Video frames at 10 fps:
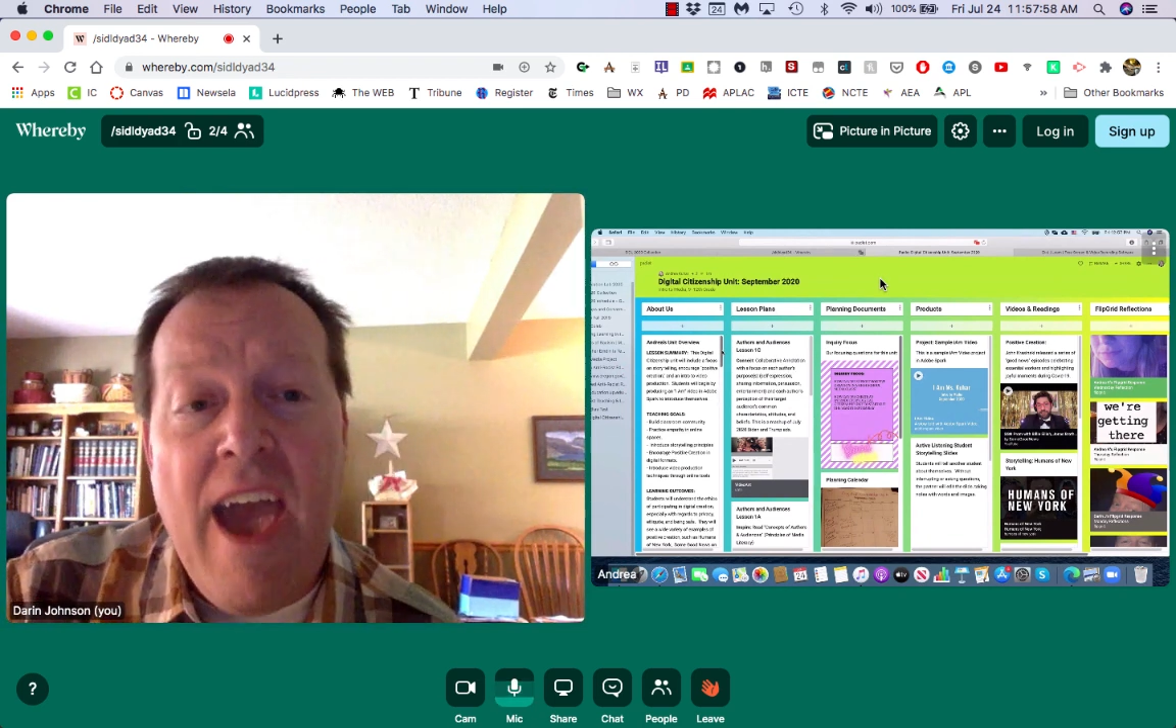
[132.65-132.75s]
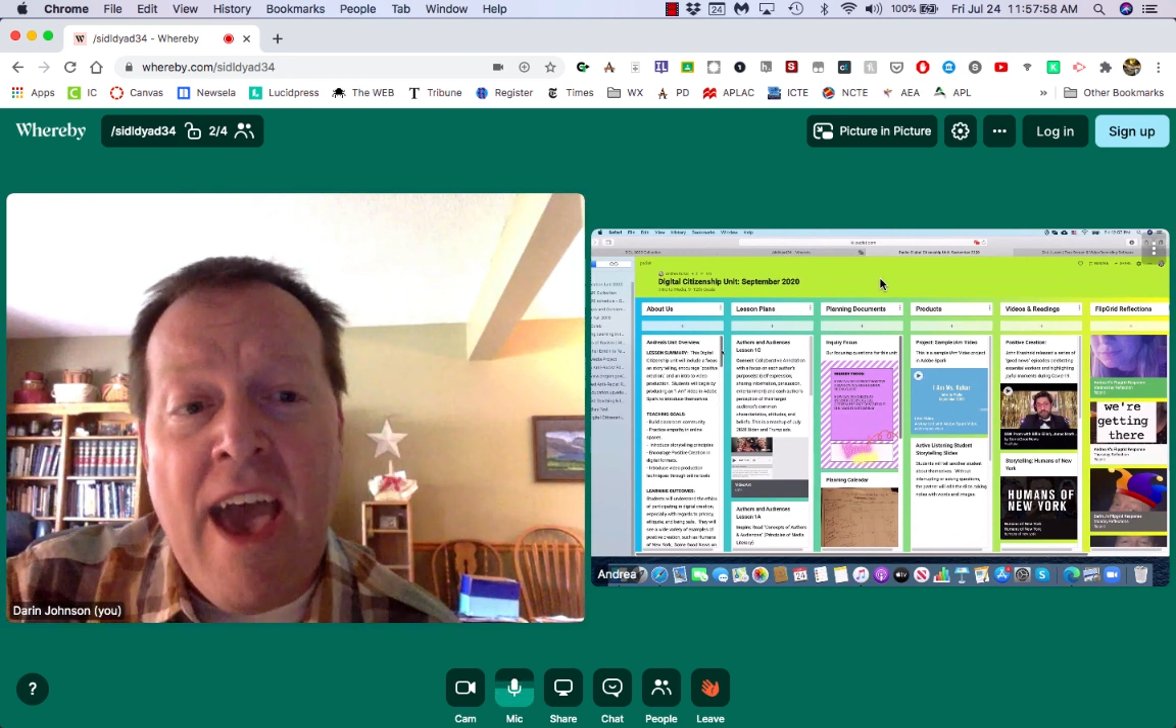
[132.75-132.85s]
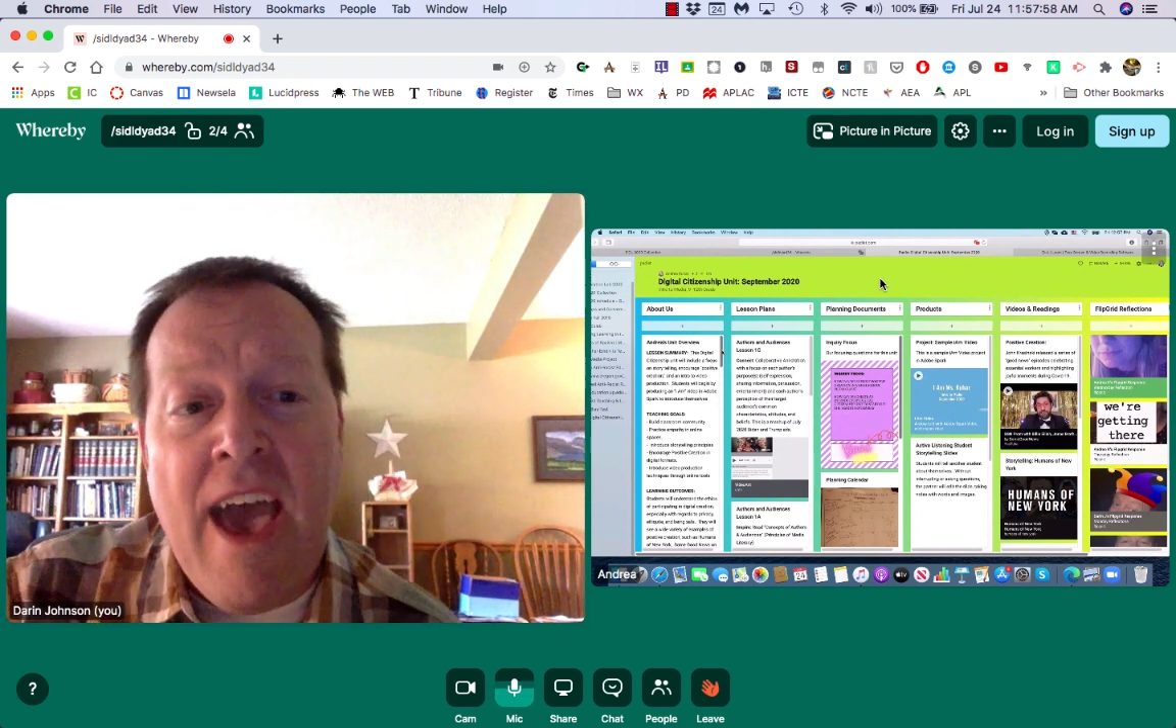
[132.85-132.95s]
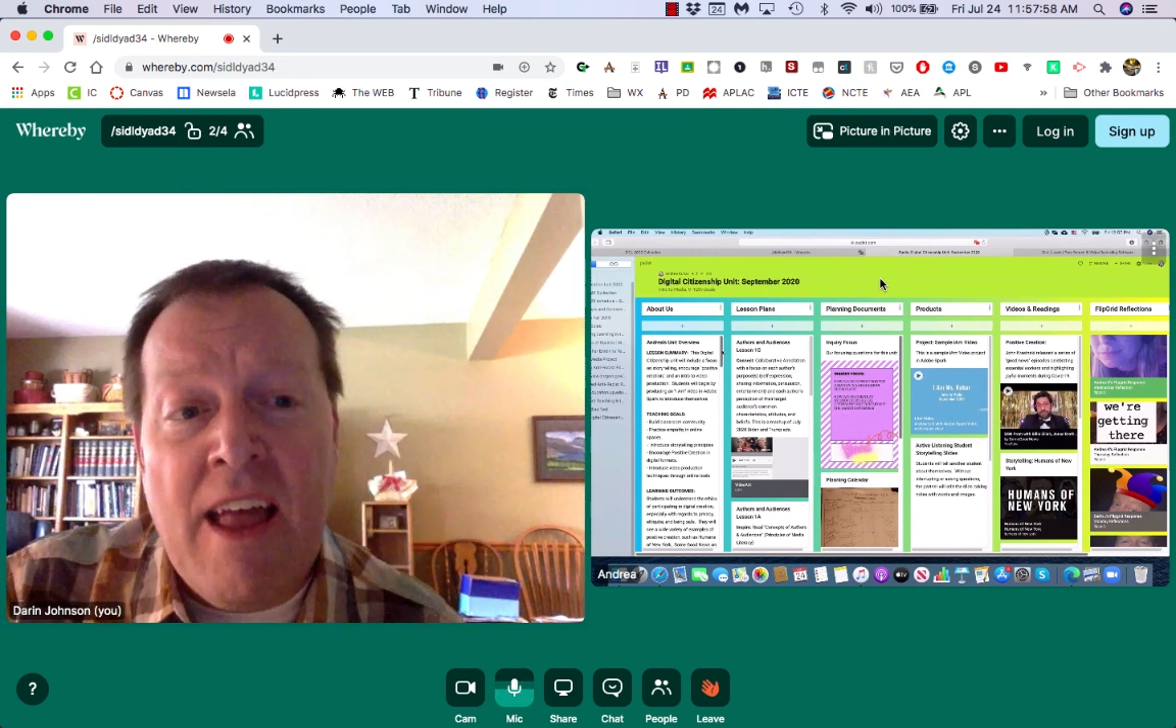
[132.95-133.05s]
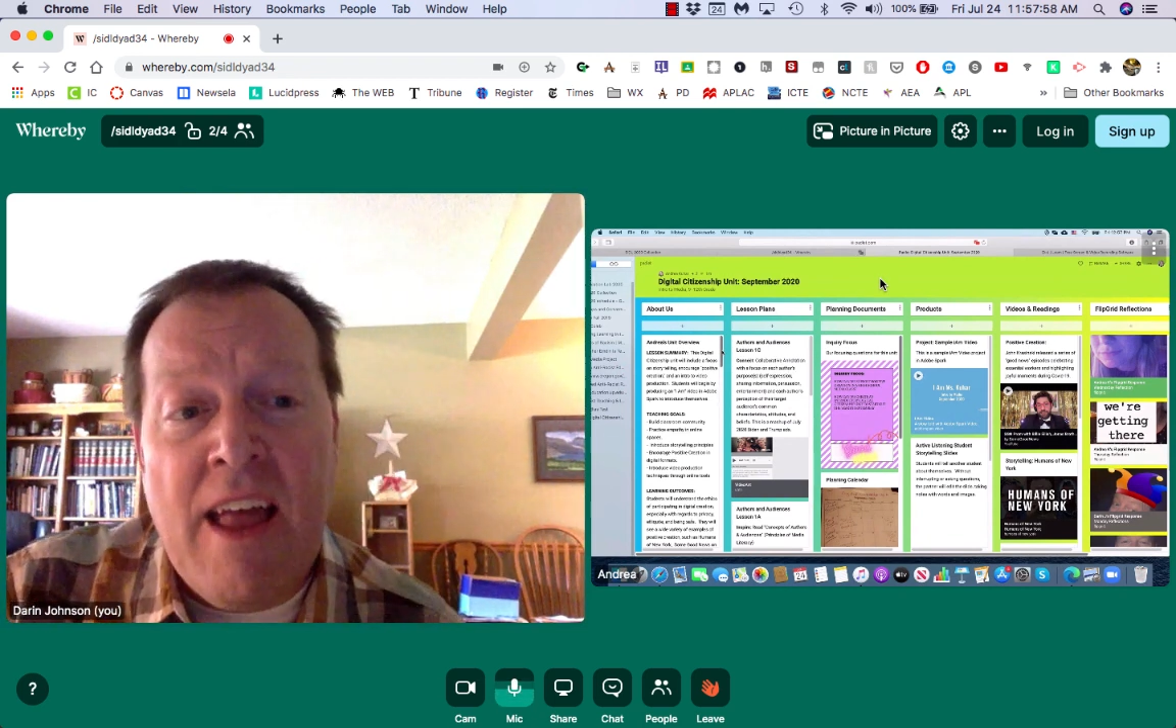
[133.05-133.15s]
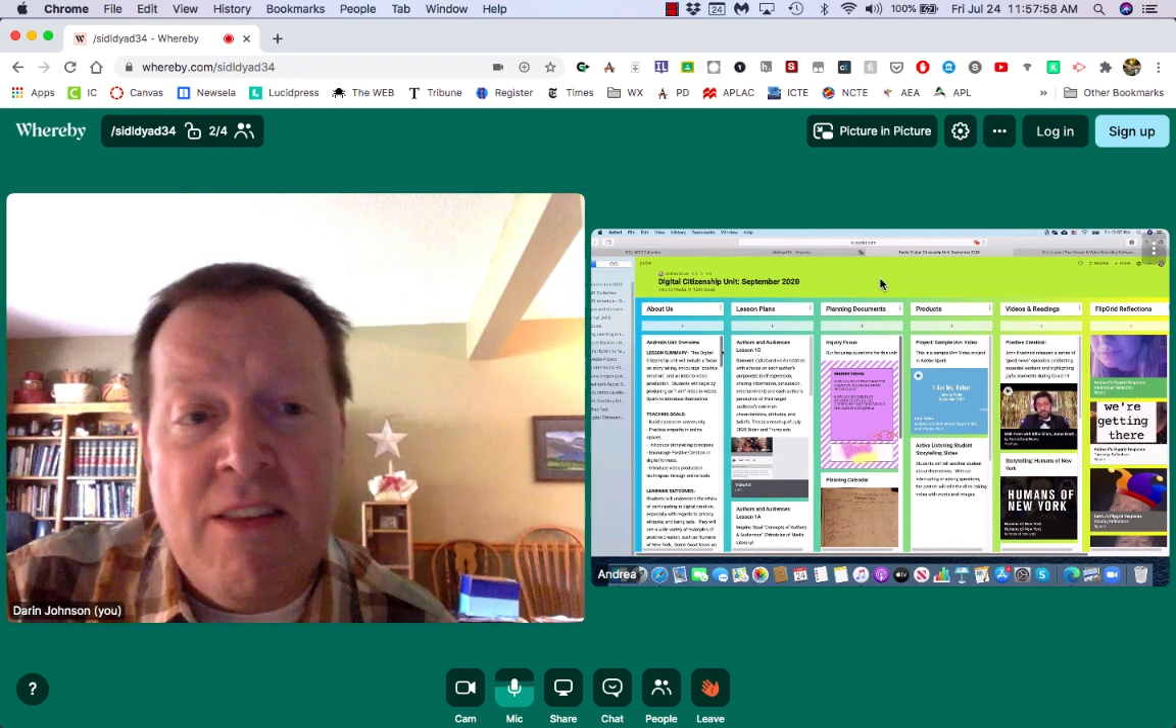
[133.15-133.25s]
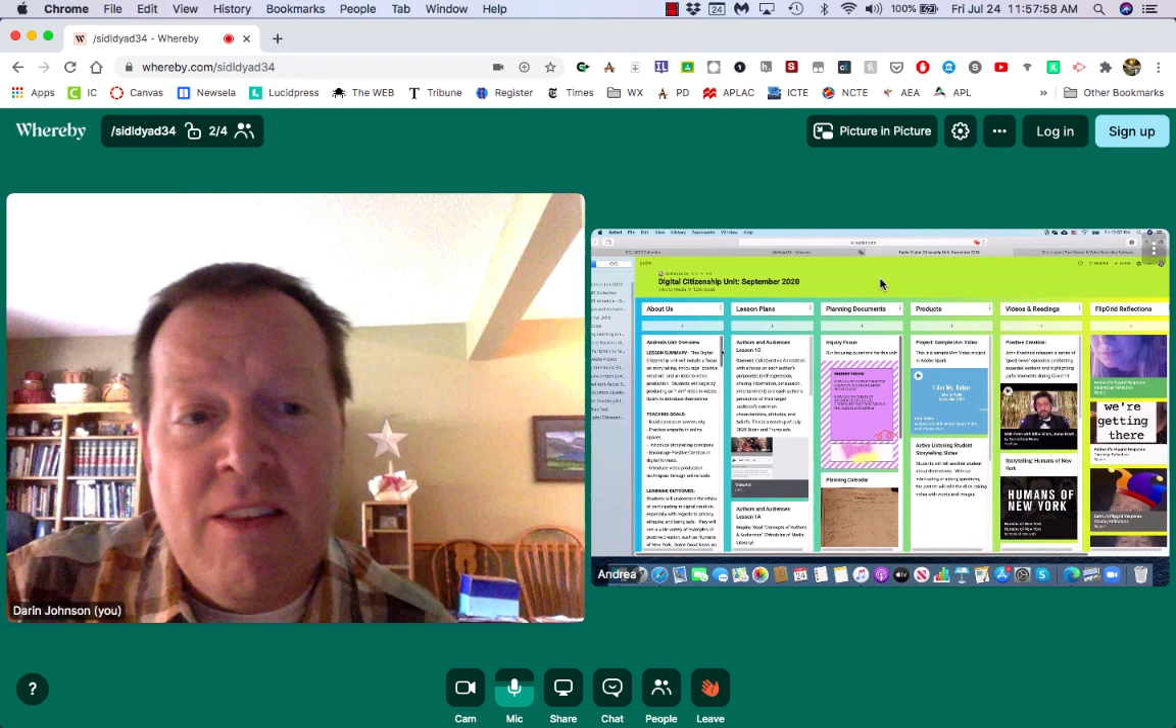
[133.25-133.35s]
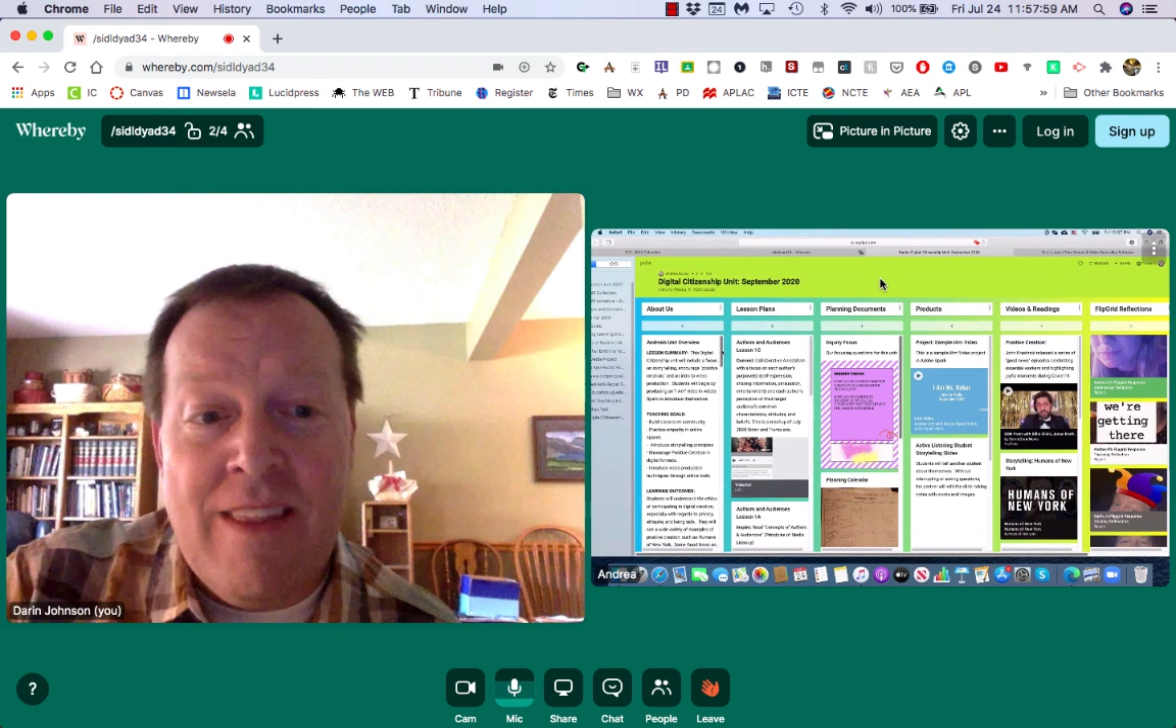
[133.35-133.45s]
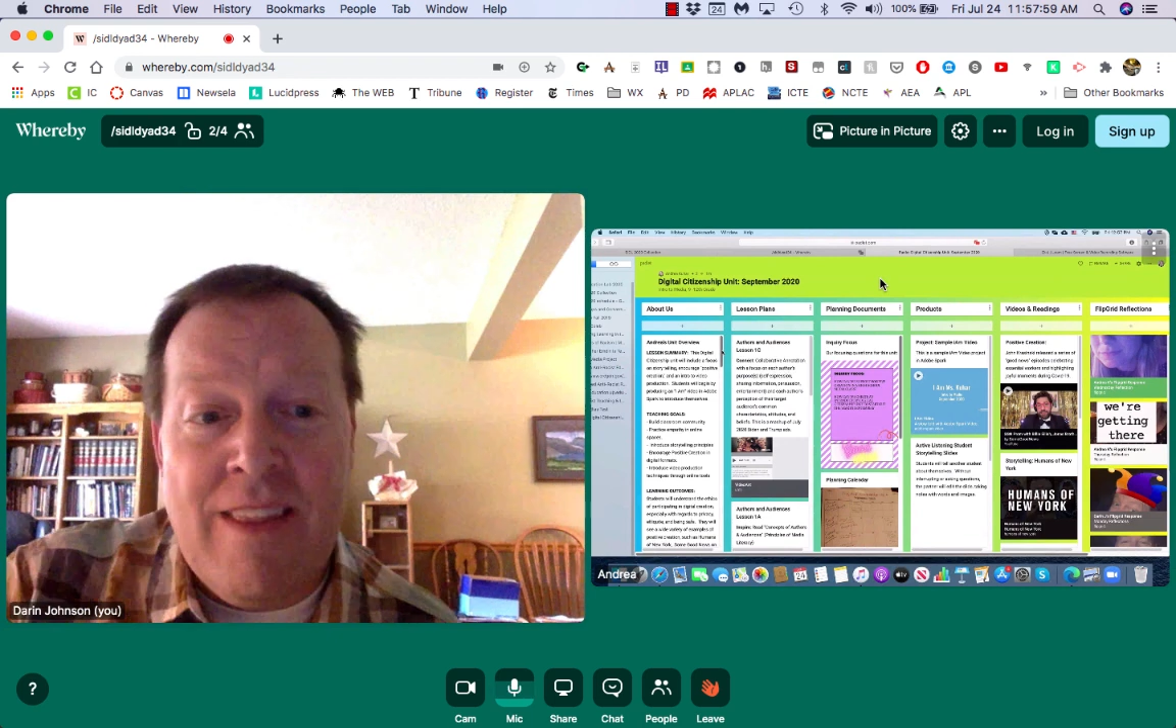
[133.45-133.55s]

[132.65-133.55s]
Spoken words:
and